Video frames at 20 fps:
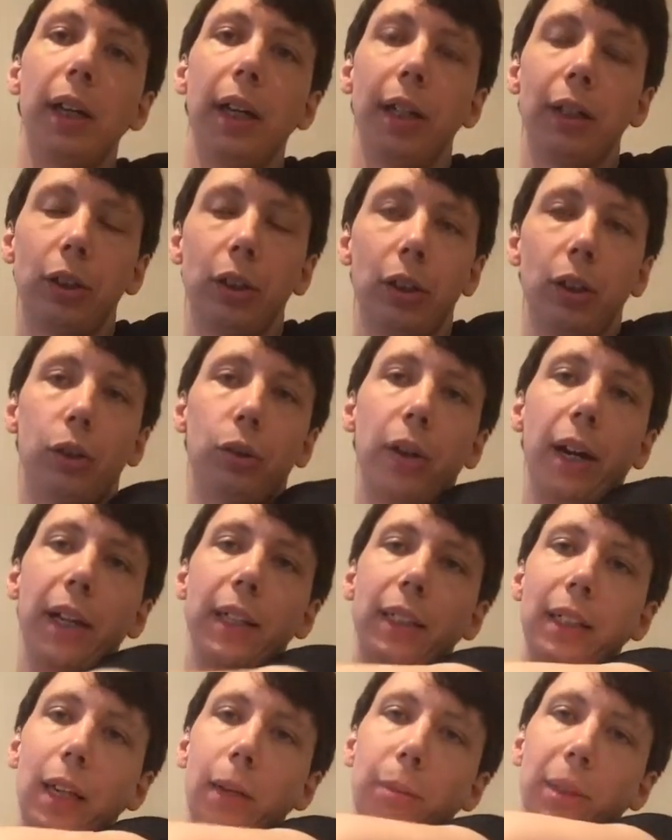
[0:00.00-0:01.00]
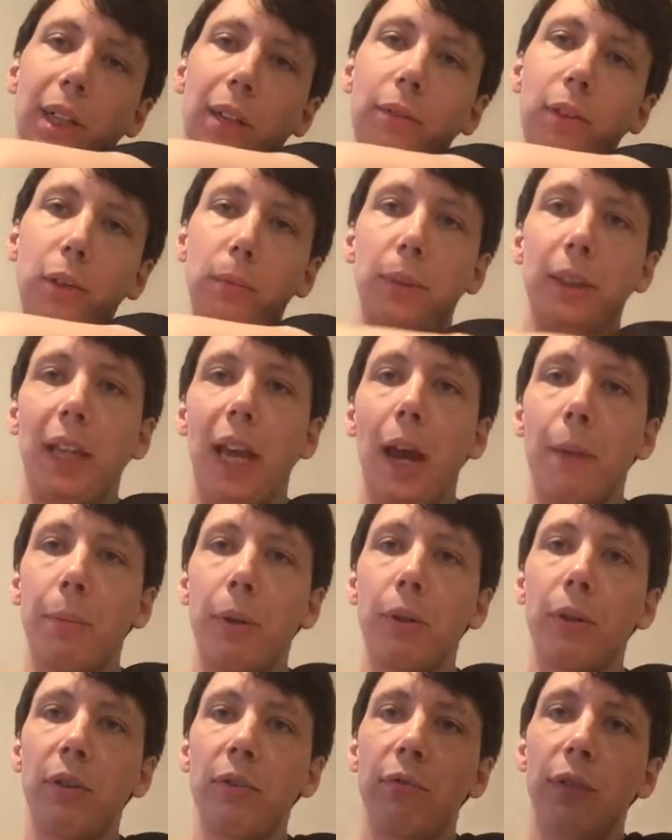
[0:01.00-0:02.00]
And so your triceps have some
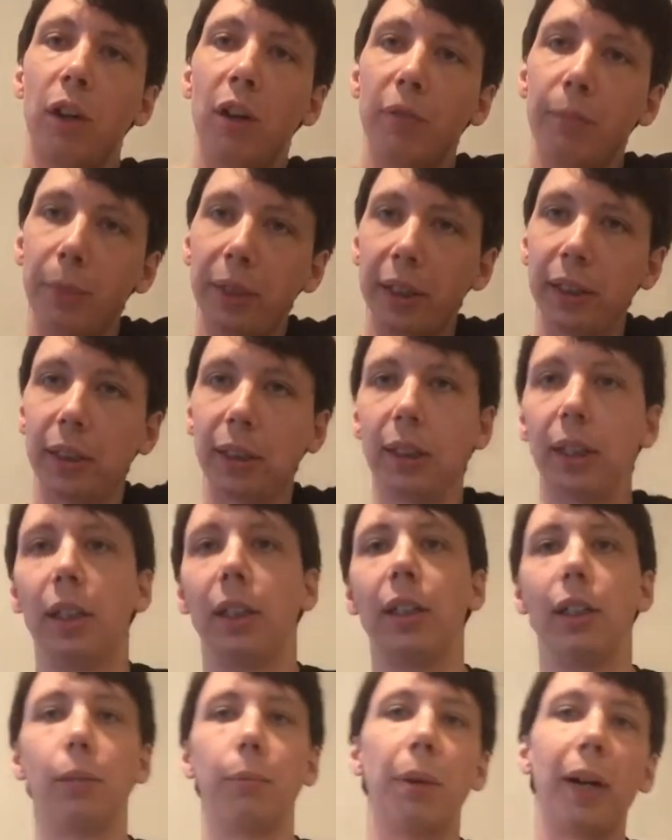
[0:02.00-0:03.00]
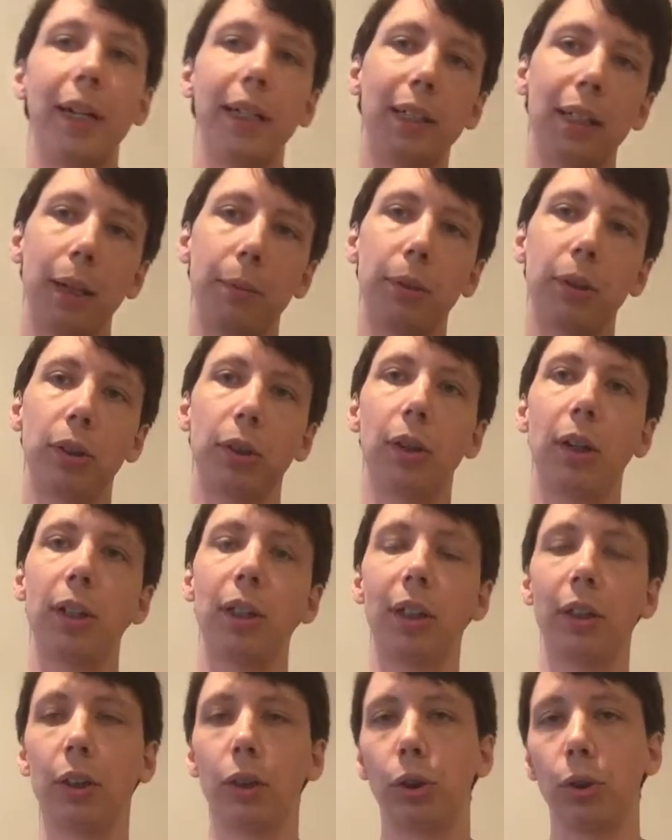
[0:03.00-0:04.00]
scapular involvement, your biceps are
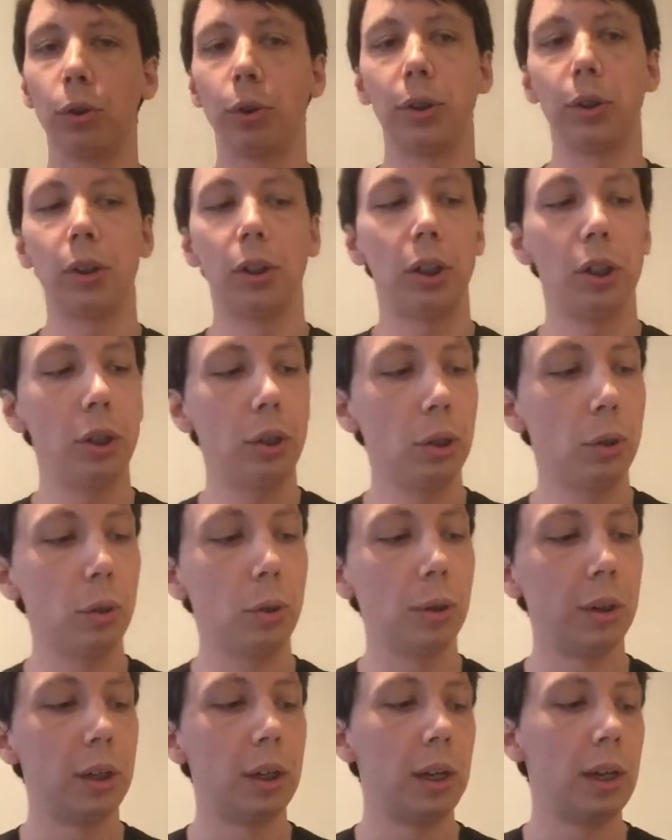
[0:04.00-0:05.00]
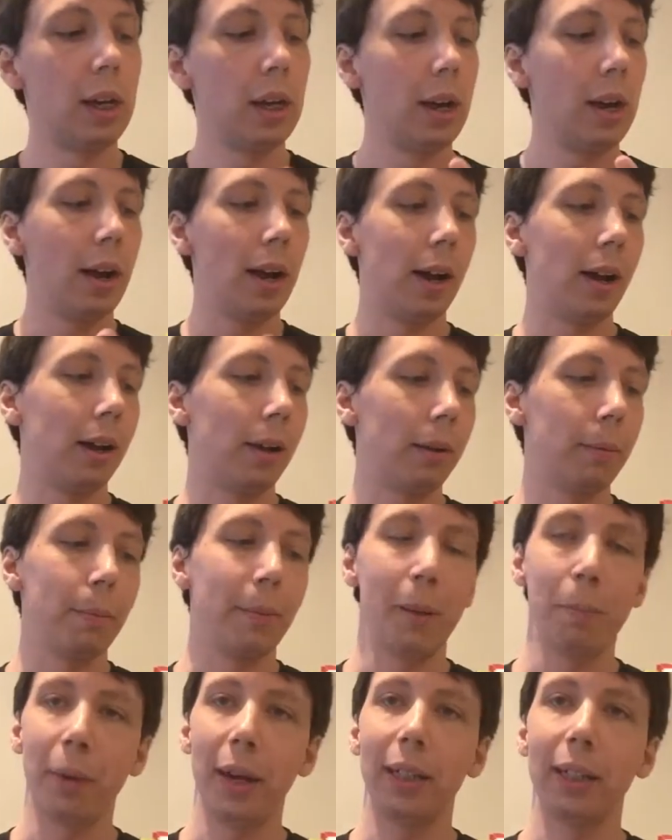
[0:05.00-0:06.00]
crossing the shoulder too,
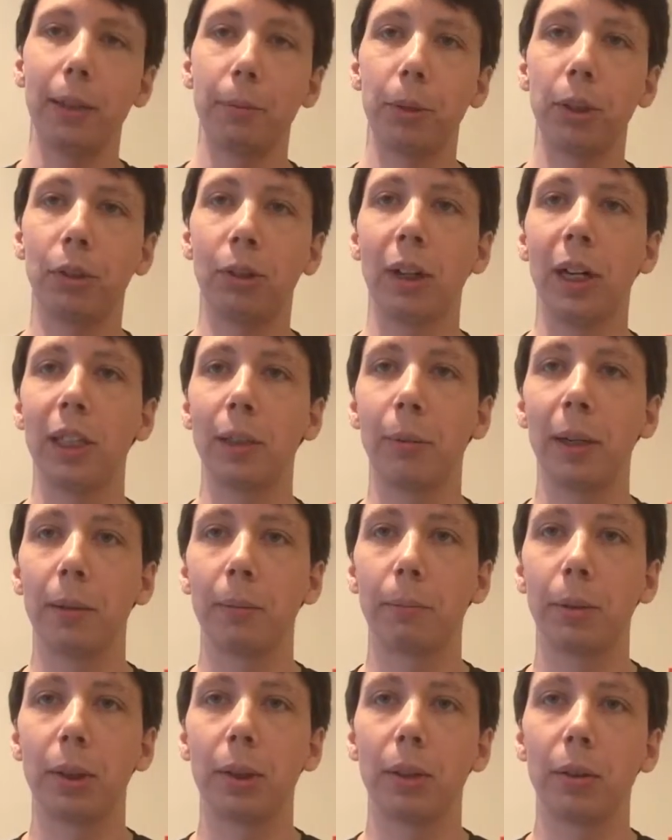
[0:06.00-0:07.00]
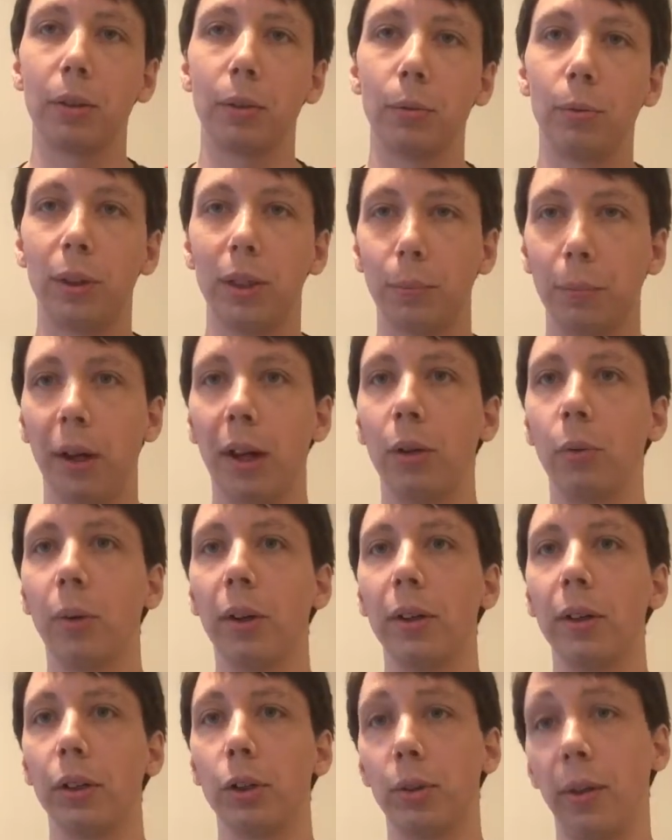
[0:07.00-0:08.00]
and biceps and triceps respond
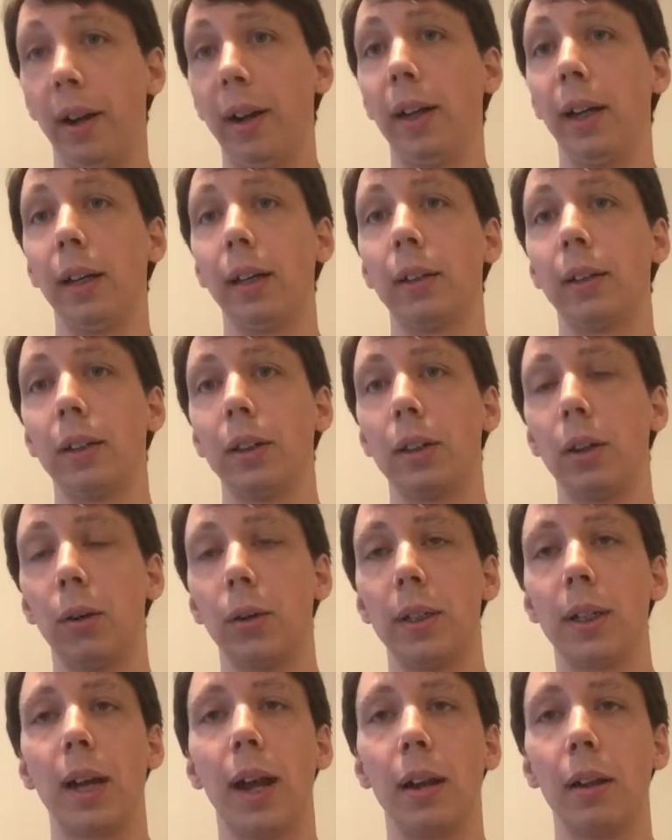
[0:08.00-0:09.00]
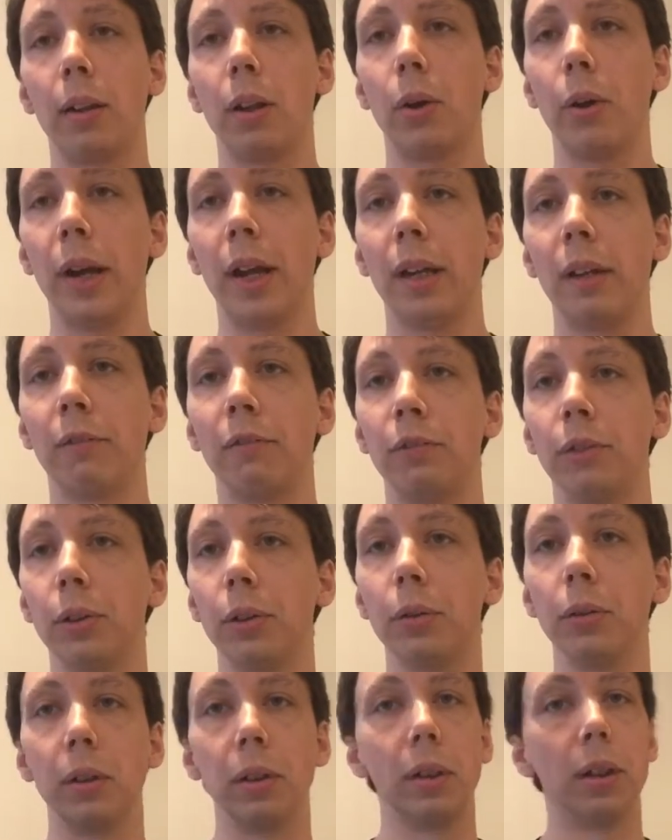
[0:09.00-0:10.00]
well to training, so it's kind of low-hanging
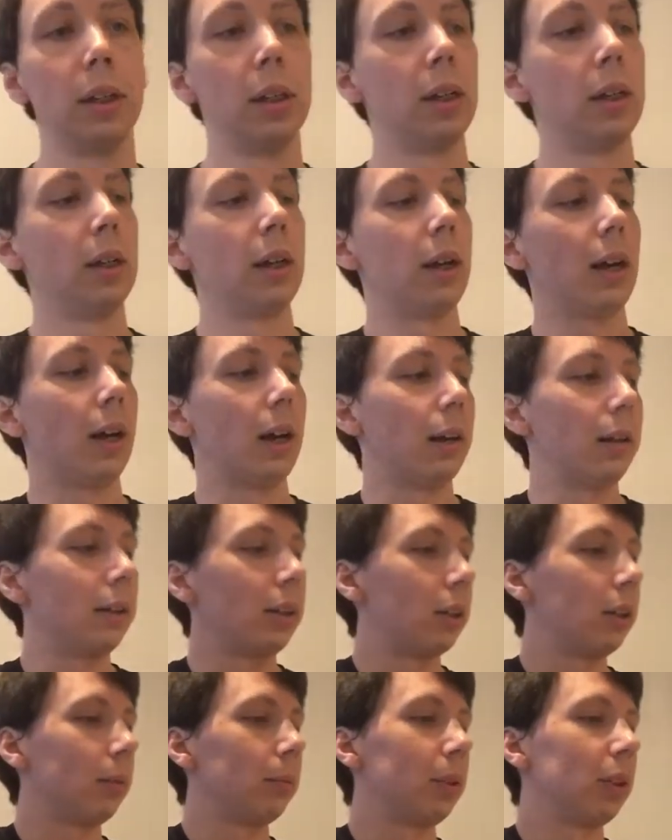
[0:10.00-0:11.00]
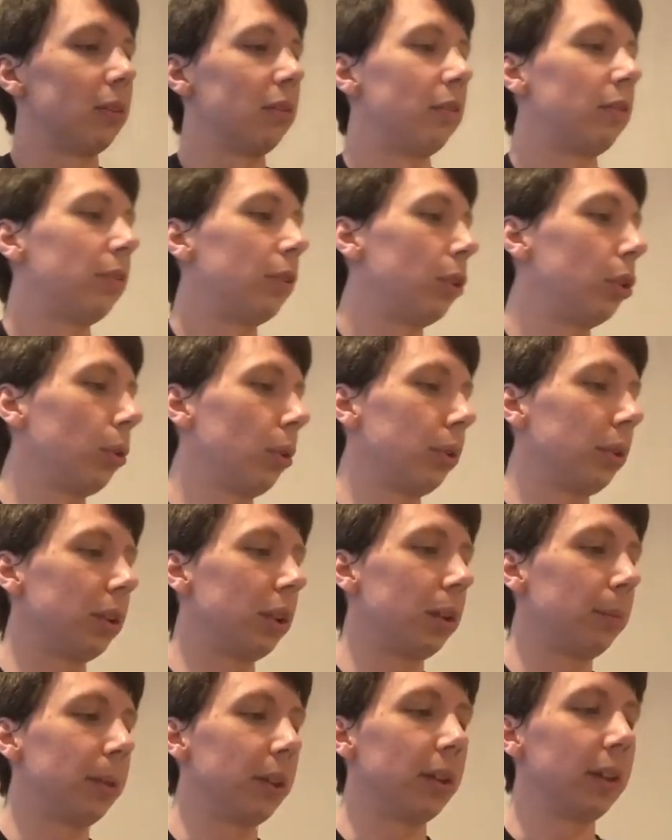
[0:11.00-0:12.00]
fruit in terms of shoulder
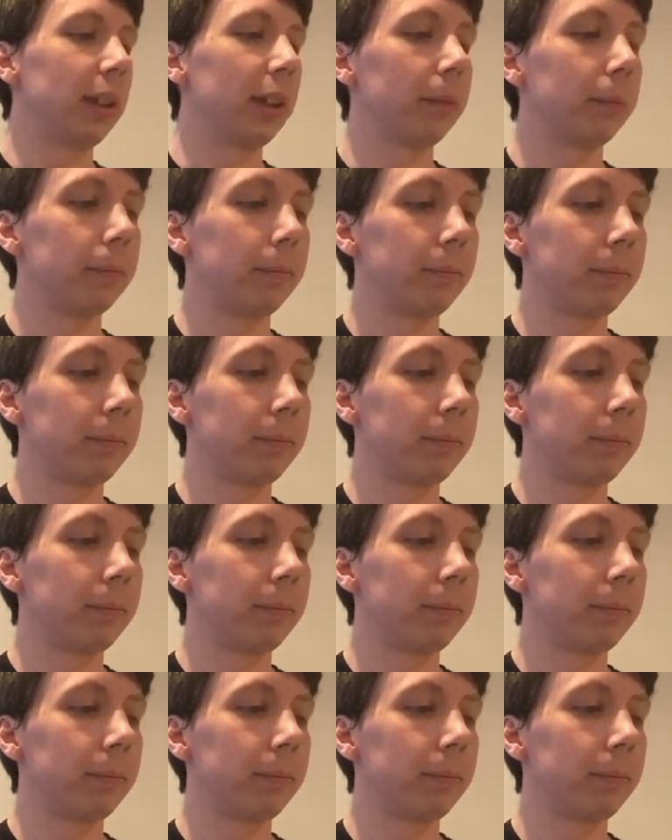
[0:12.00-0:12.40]
stability.